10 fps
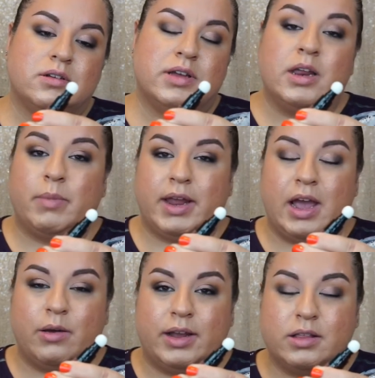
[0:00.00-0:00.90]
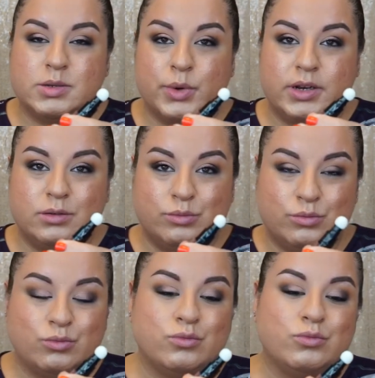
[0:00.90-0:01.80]
Anybody counting at this point?
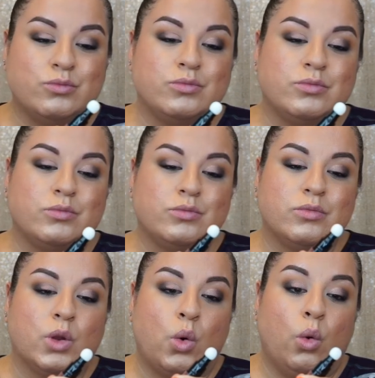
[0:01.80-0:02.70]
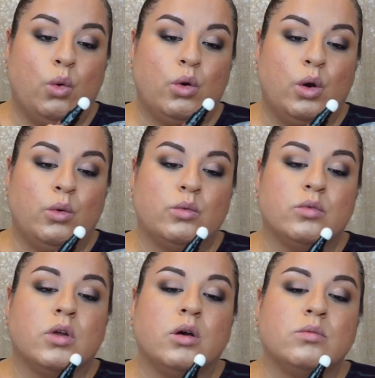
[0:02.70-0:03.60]
Oh, oh,
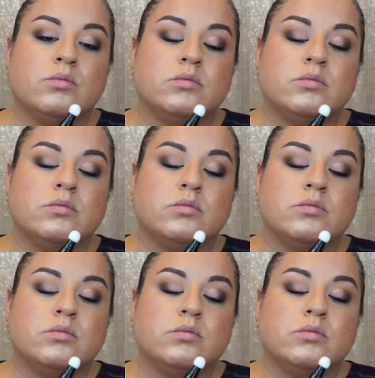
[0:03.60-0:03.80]
oh.